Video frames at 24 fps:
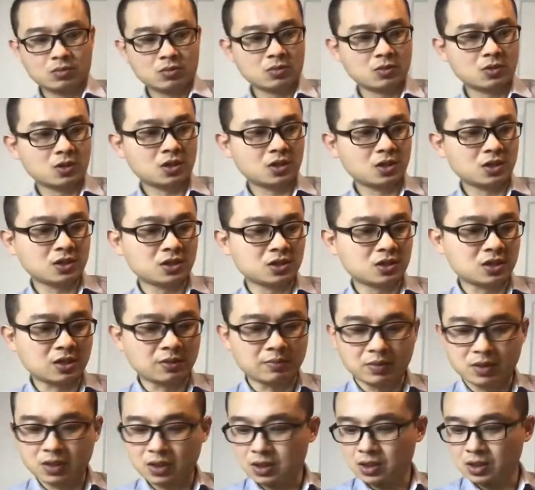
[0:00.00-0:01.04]
this is
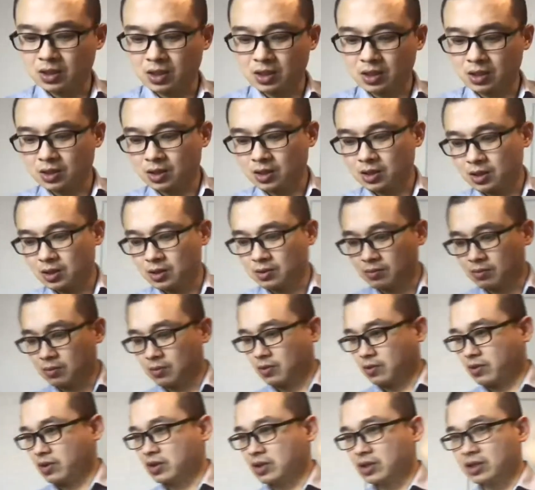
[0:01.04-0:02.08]
something that
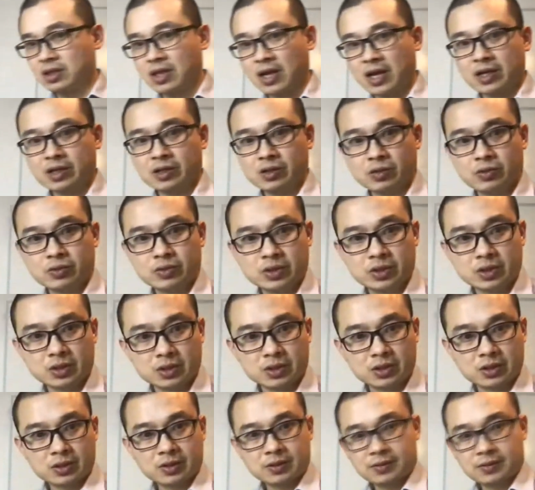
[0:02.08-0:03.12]
in the diagnosis,